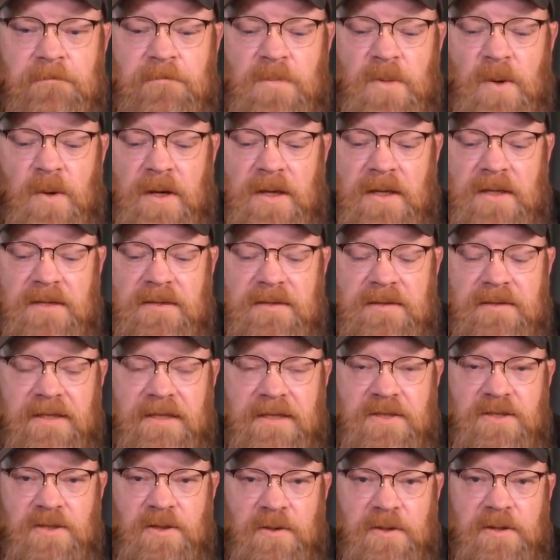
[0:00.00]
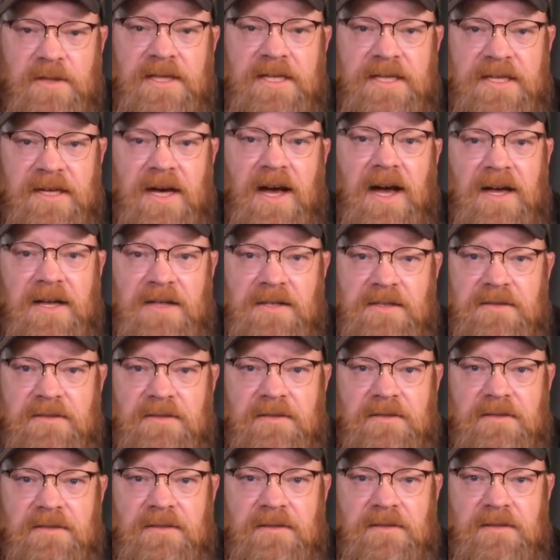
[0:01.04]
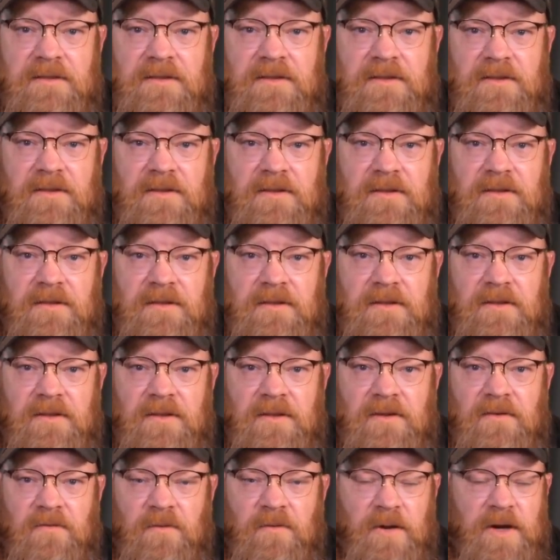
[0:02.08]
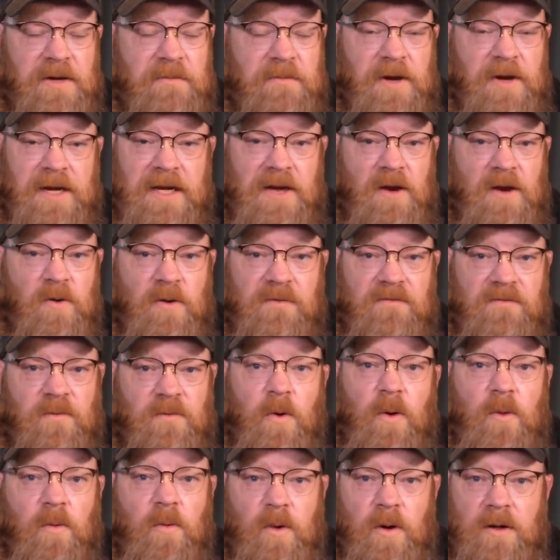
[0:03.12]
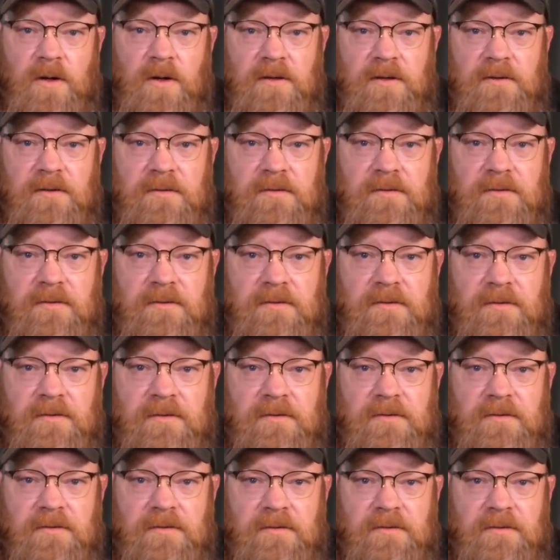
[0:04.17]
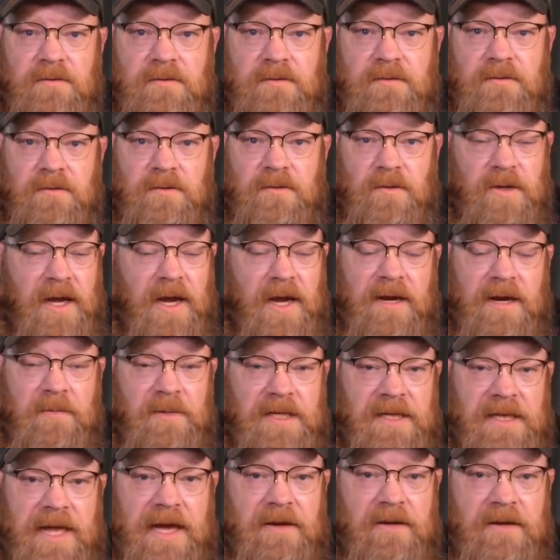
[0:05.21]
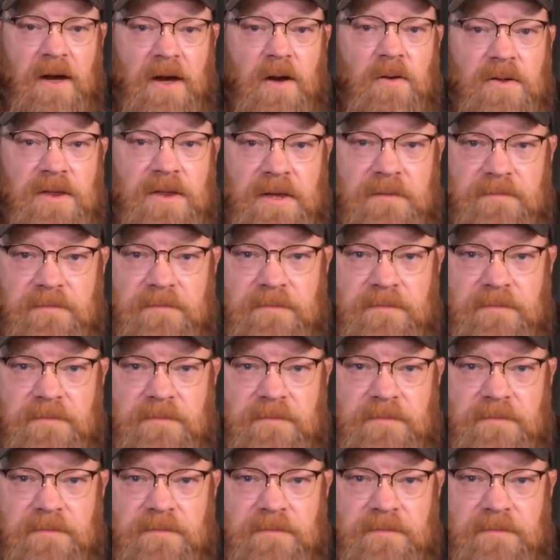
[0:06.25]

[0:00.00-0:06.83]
Well, it, it certainly does. For anybody going forward, they're not going to be allowed to own them.